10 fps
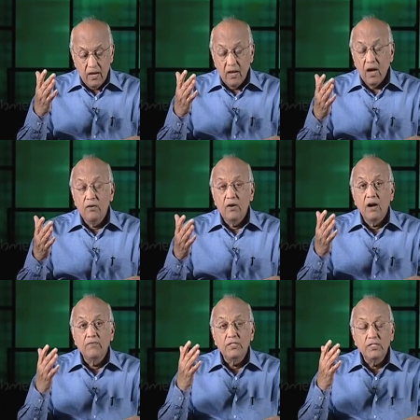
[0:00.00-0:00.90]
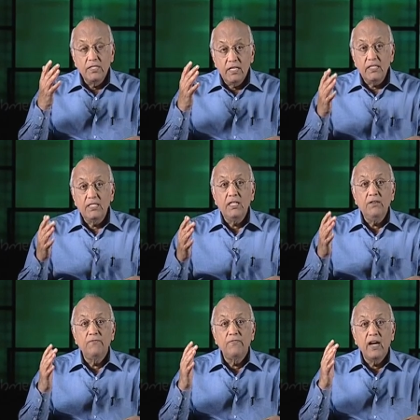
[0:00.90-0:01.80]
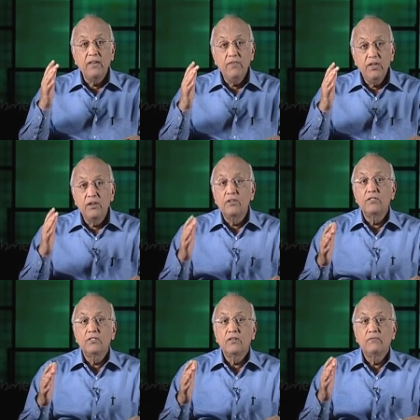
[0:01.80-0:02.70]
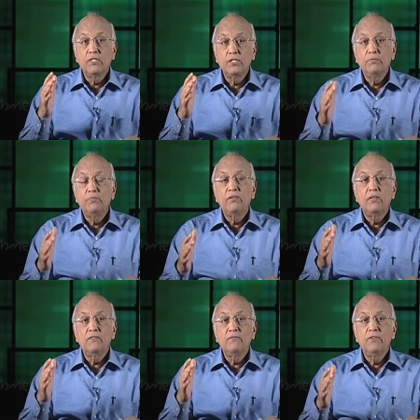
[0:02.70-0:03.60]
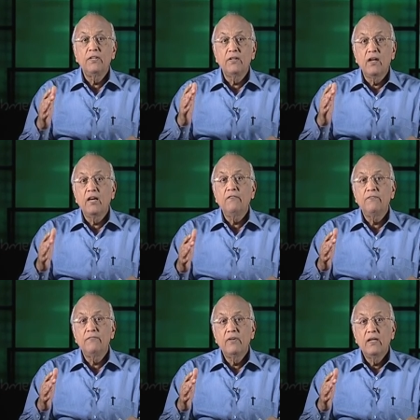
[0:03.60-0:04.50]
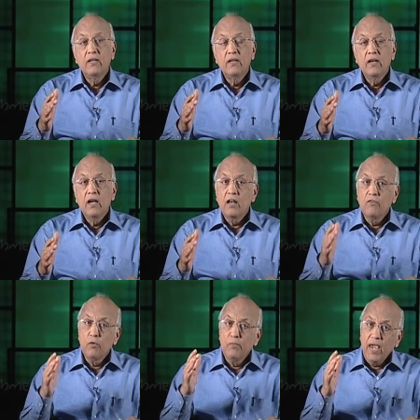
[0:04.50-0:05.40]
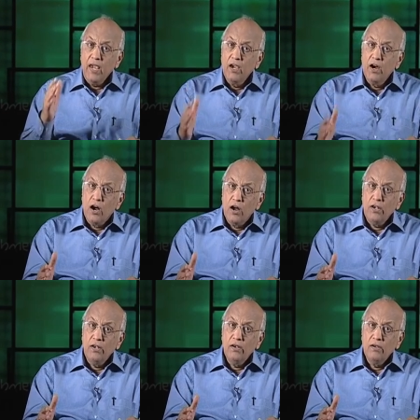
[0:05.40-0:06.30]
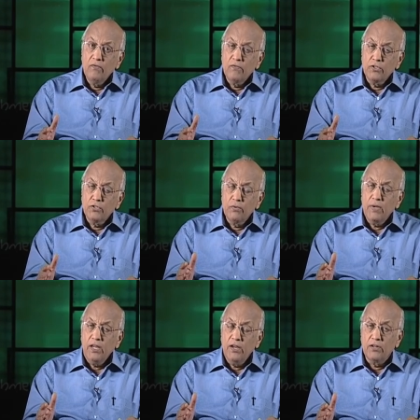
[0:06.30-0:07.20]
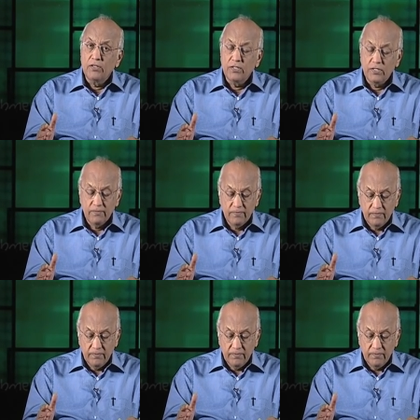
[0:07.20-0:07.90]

And now, after 65 years of a Spirit filled life and of obeying God for so many years,